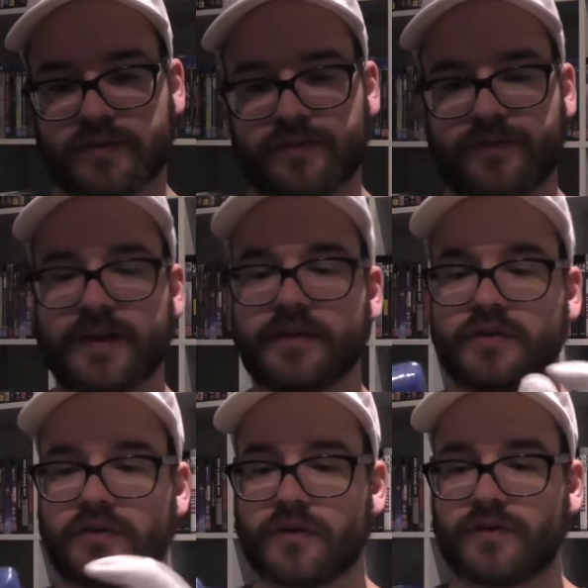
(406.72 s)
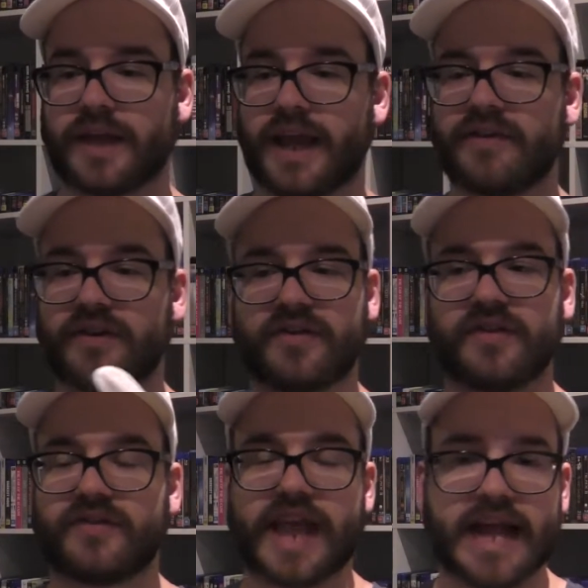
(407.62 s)
fit of a case. It's
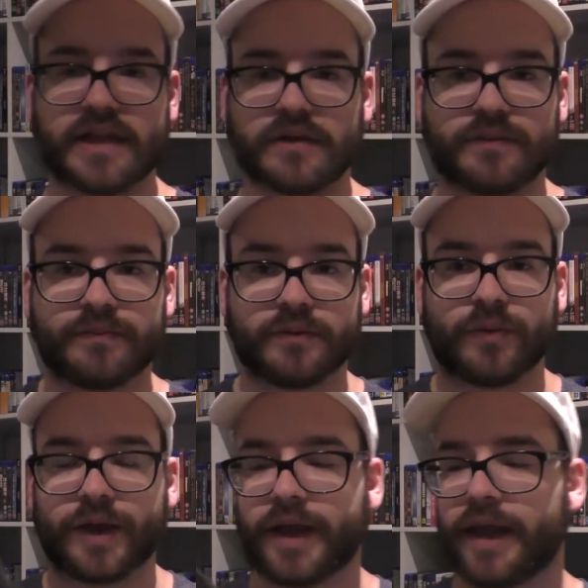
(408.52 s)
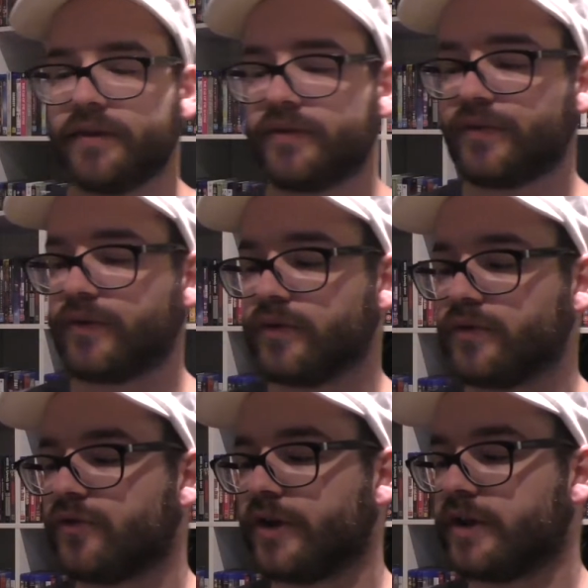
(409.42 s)
a standard Blu-ray case for
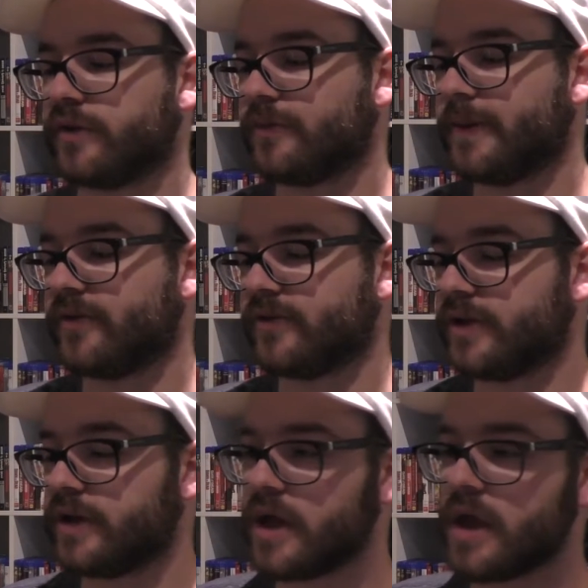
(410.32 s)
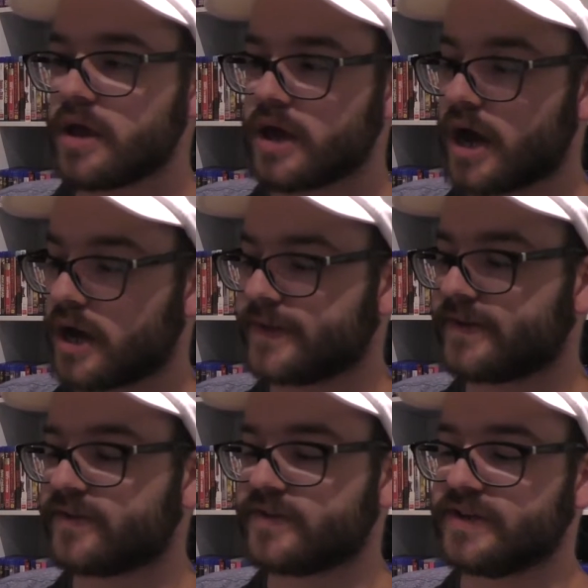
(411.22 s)
Australia especially.
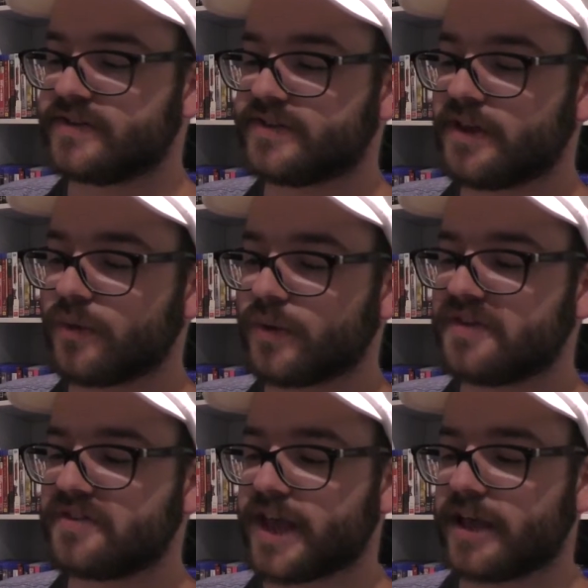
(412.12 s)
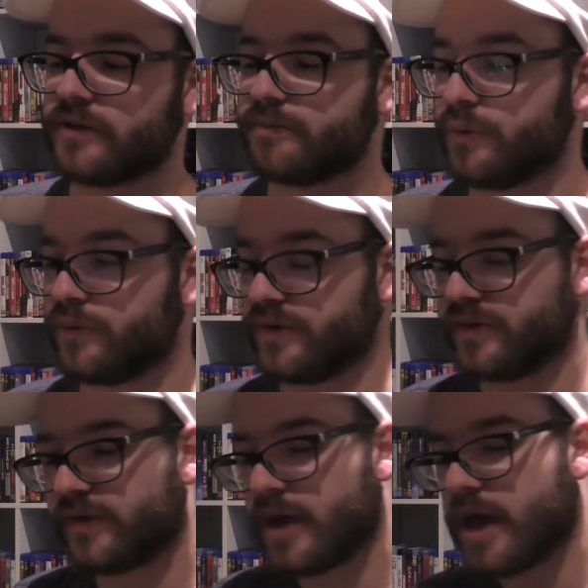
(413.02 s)
This is the series end
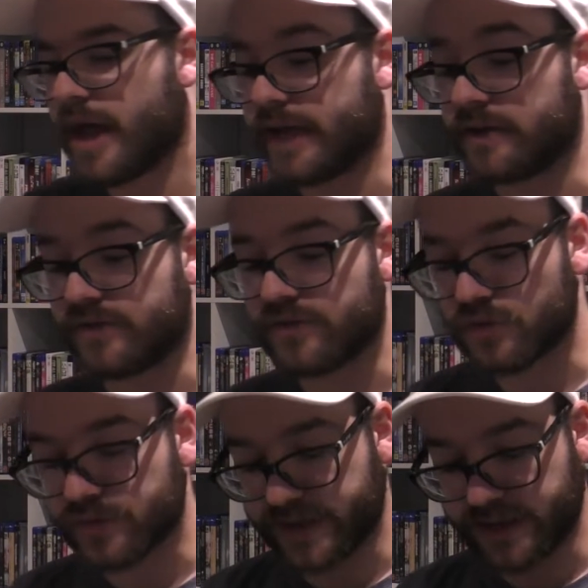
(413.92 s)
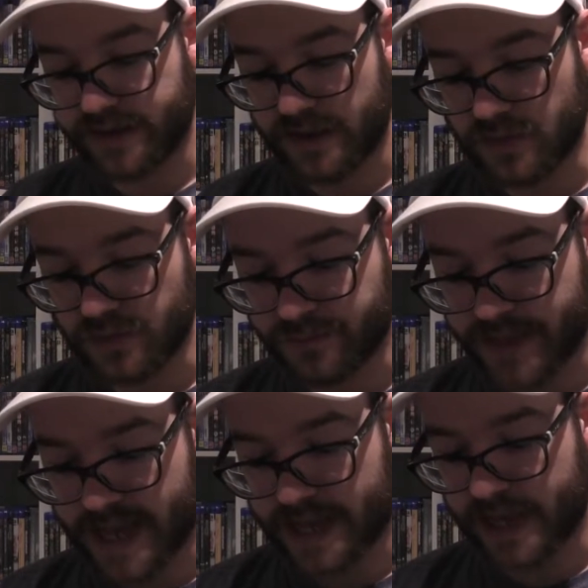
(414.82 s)
bonus. It does not detail on the
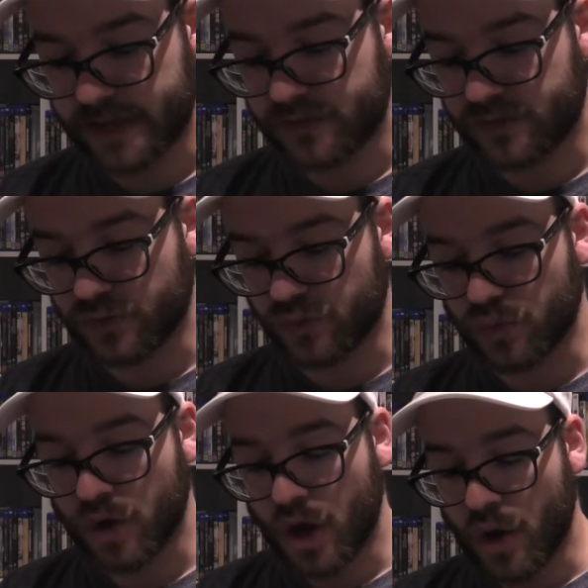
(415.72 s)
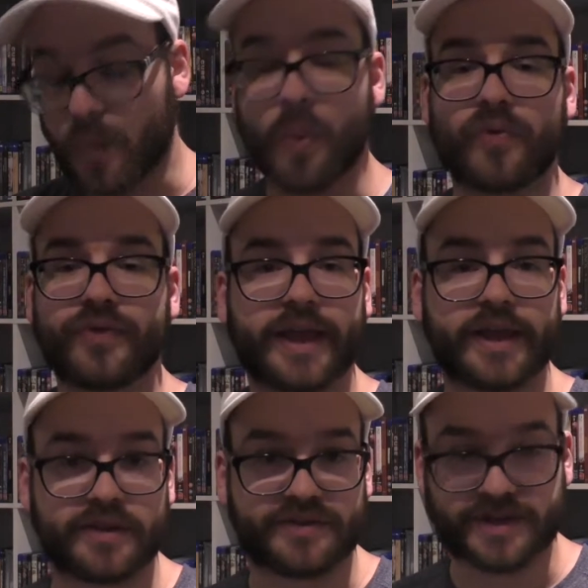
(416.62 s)
back as to what the
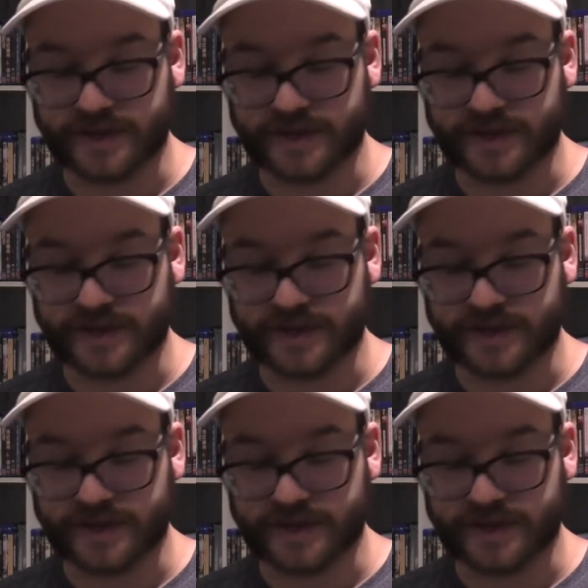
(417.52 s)
hell is in